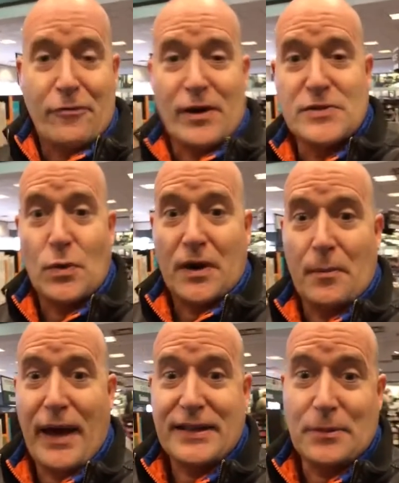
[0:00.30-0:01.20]
Hey friends,
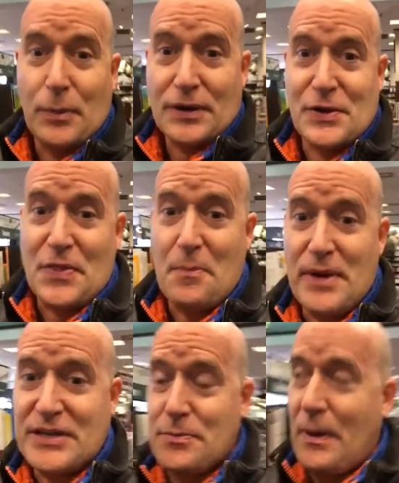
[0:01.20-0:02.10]
welcome back to Books on the
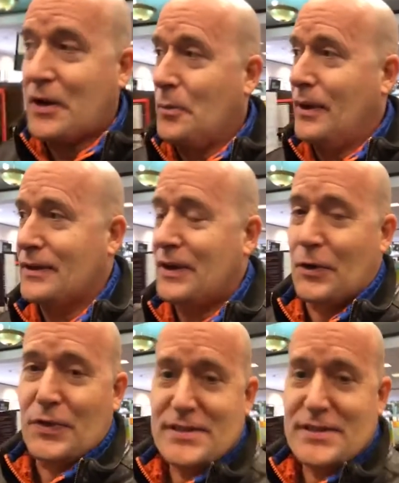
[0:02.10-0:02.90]
Beach. Michael Butler here.